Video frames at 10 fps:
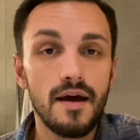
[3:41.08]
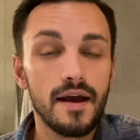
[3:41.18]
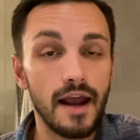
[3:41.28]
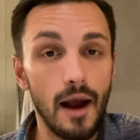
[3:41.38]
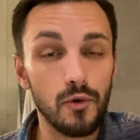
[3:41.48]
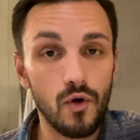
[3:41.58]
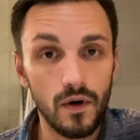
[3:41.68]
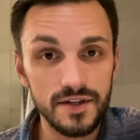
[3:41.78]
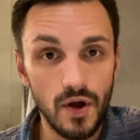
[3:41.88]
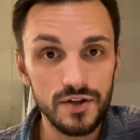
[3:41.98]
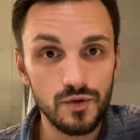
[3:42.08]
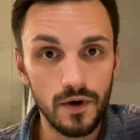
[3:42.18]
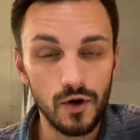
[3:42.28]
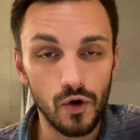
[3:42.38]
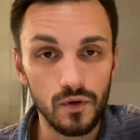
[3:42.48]
Capricorn is also
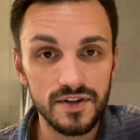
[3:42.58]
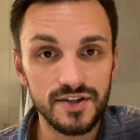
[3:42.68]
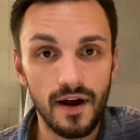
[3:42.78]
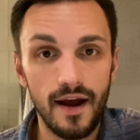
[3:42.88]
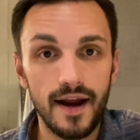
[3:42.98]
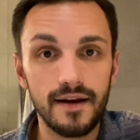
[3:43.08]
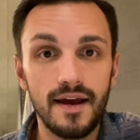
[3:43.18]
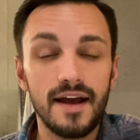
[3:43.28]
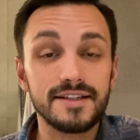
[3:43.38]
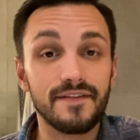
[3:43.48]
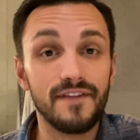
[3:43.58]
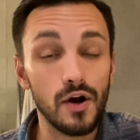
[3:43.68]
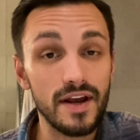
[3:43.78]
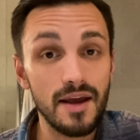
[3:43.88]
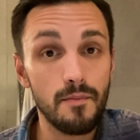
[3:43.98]
an earth sign. It's
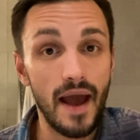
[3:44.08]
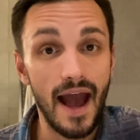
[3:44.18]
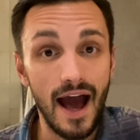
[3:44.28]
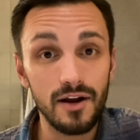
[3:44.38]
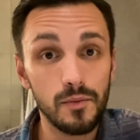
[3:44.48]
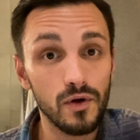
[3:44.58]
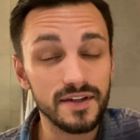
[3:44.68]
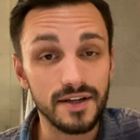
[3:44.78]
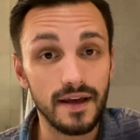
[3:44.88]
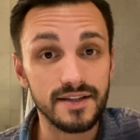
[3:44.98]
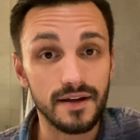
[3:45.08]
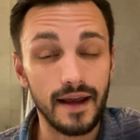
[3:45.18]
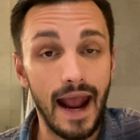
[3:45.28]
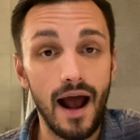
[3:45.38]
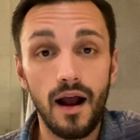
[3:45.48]
very compatible. It's a
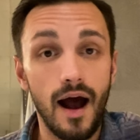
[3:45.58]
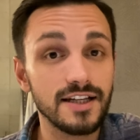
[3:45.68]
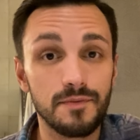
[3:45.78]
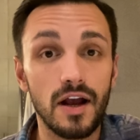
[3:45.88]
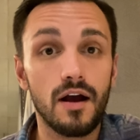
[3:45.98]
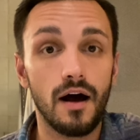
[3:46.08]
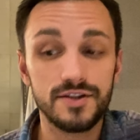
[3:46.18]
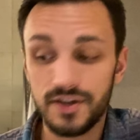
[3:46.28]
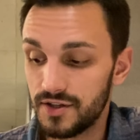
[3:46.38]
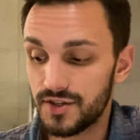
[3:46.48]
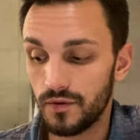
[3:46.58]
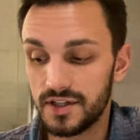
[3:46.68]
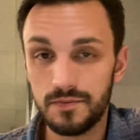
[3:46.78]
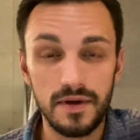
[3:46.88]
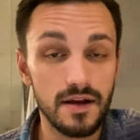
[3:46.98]
cosmic cousin, so to
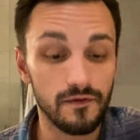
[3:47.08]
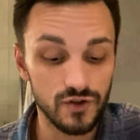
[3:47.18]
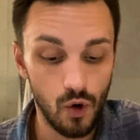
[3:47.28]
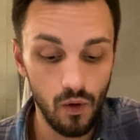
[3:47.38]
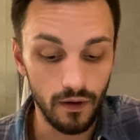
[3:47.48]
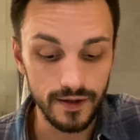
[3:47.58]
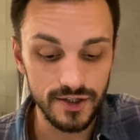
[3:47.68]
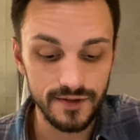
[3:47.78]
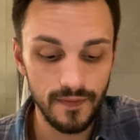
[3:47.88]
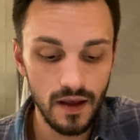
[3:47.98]
speak, of Taurus.